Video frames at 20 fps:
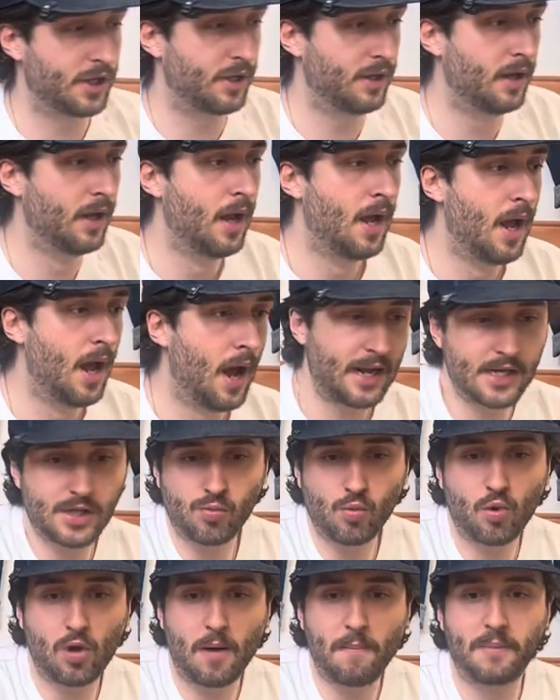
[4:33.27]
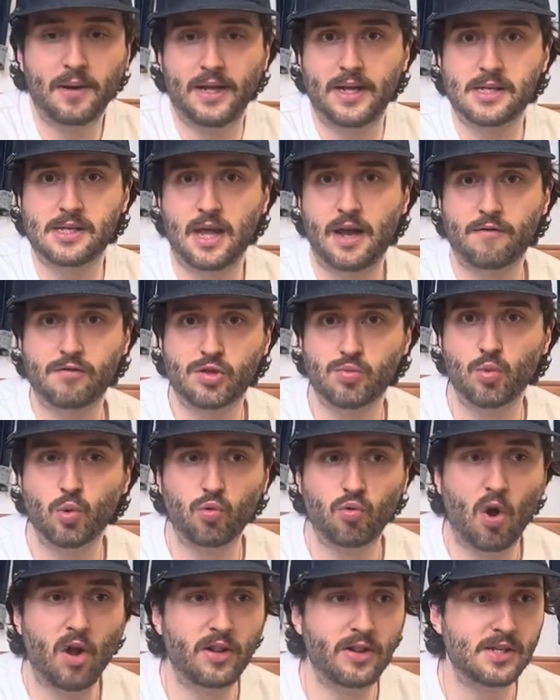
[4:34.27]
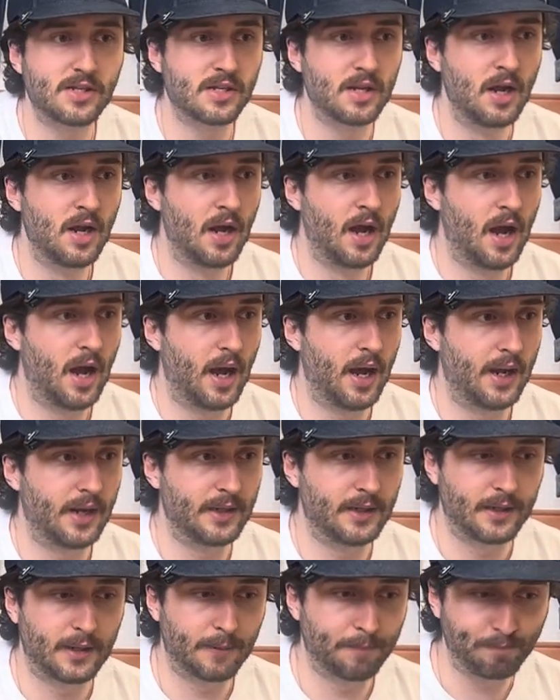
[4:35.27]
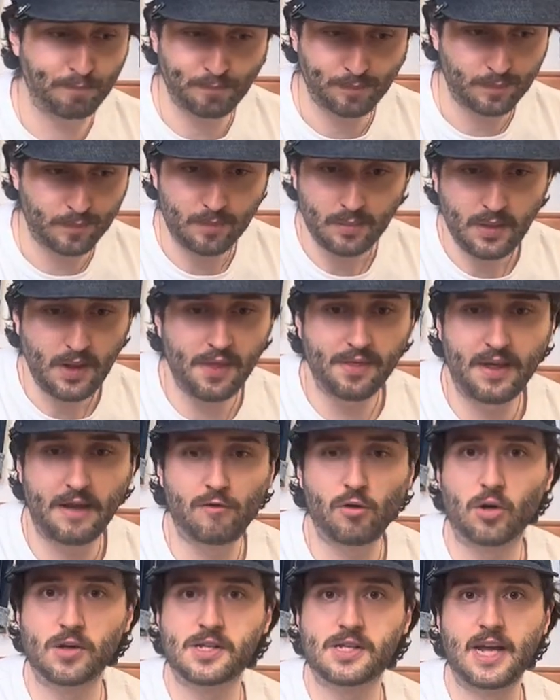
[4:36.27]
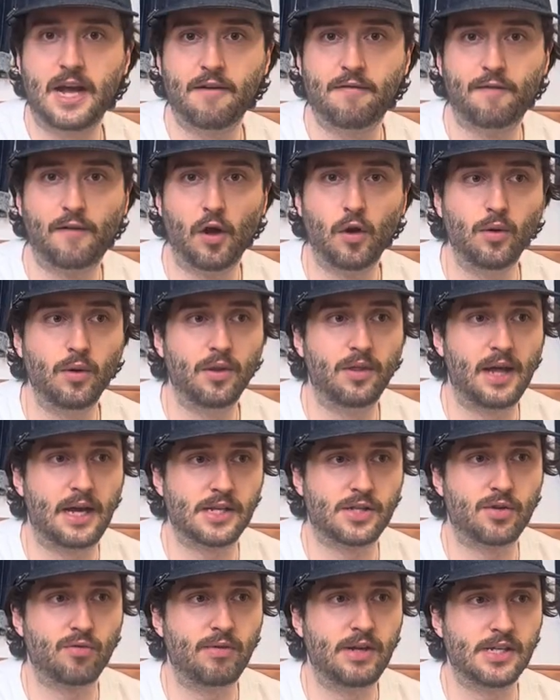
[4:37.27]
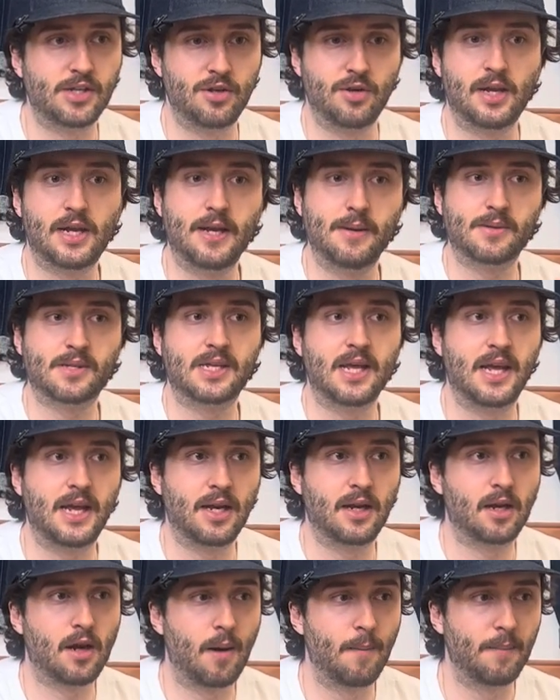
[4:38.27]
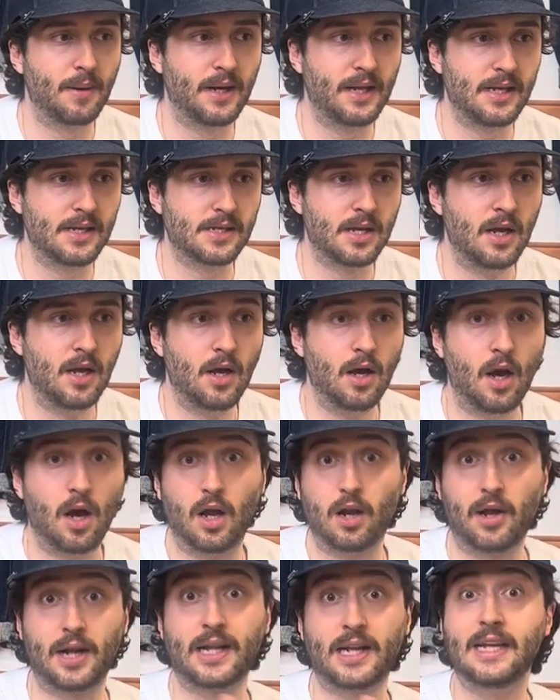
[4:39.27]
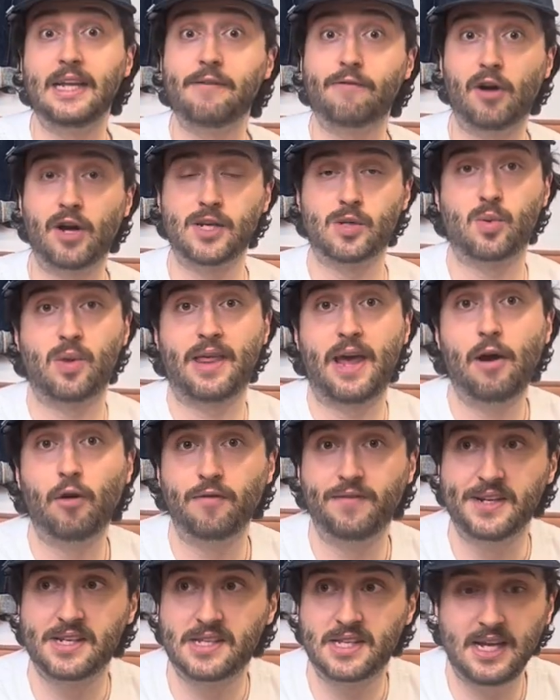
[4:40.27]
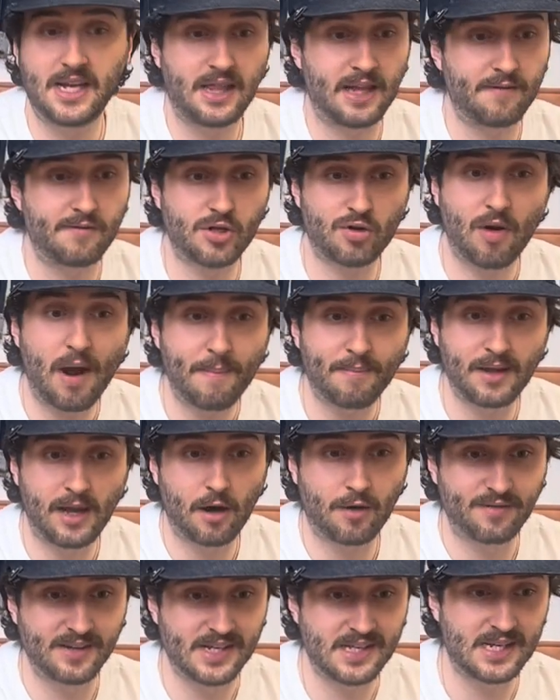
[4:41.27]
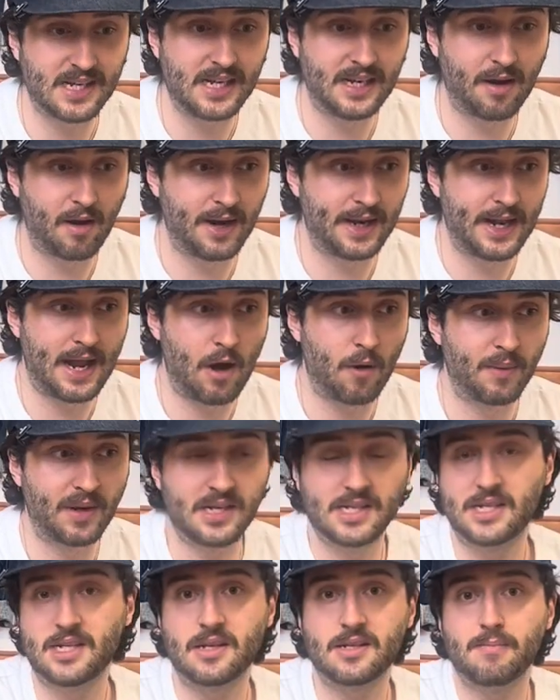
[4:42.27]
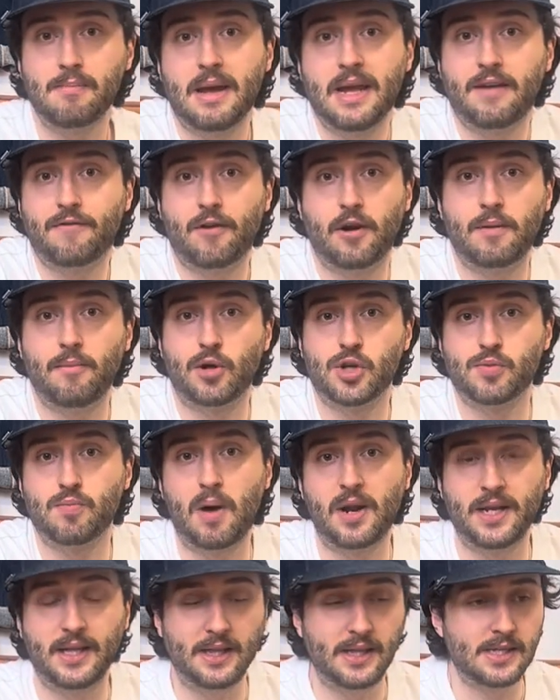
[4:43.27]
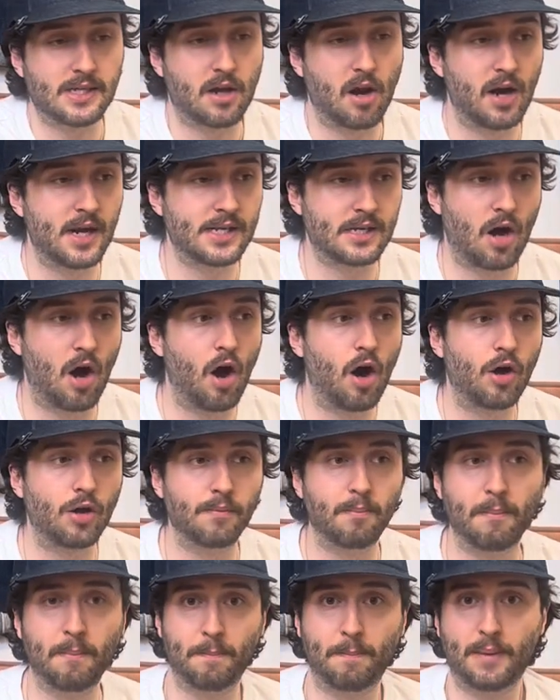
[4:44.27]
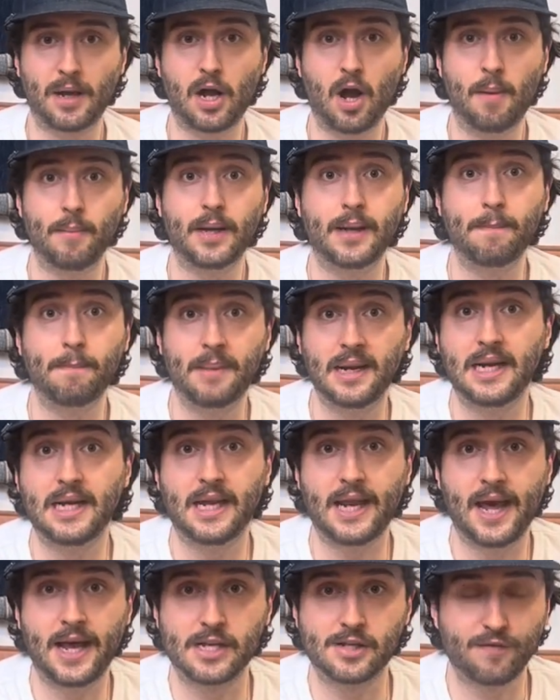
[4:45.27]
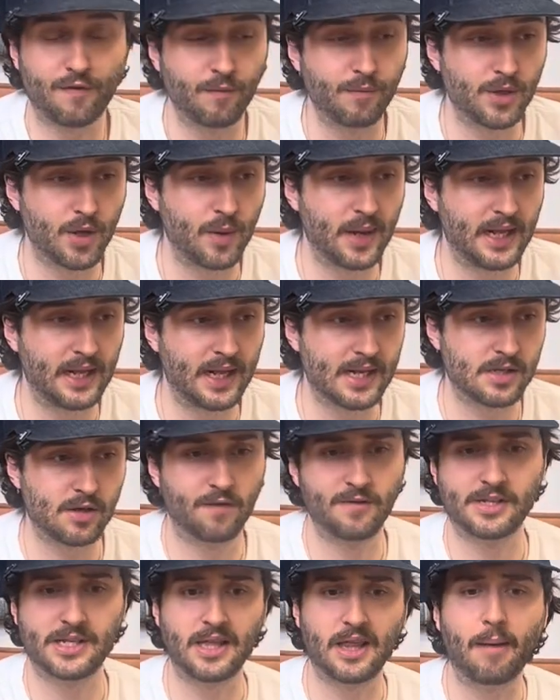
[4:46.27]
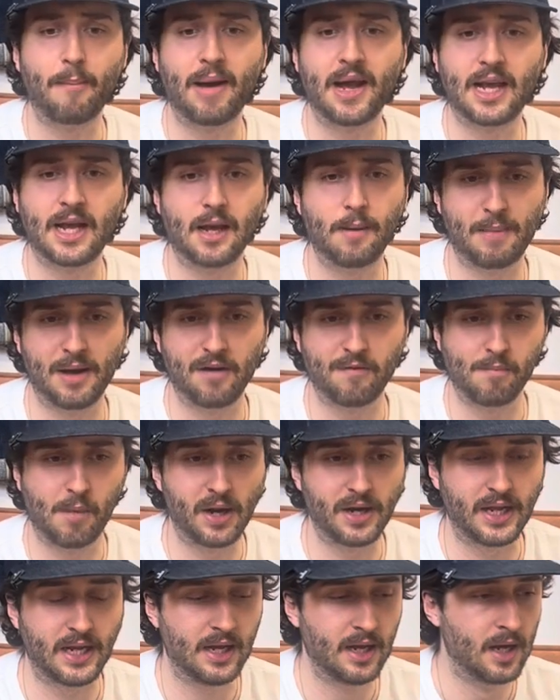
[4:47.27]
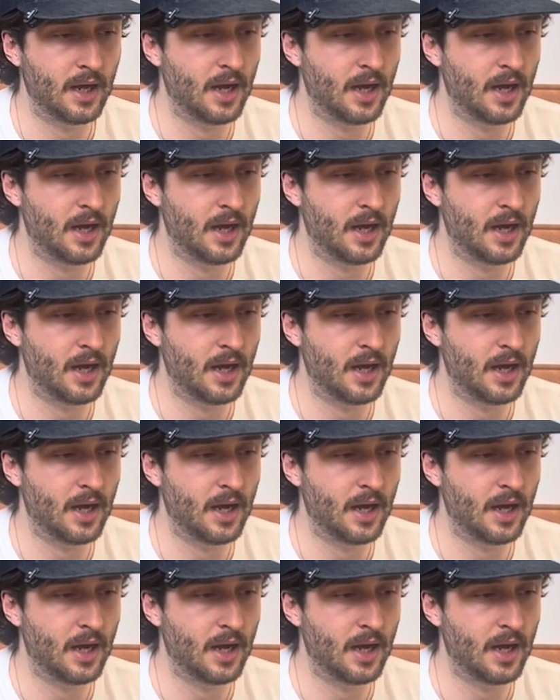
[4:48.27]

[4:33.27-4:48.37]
And they're small companies. They have small runs and they've got to stay afloat. That's the reason you keep seeing companies like Levi's with LVC. They've scrapped the LVC line now because it doesn't make very much money. These guys aren't becoming billionaires from doing this. Obviously, they're making a bit of money.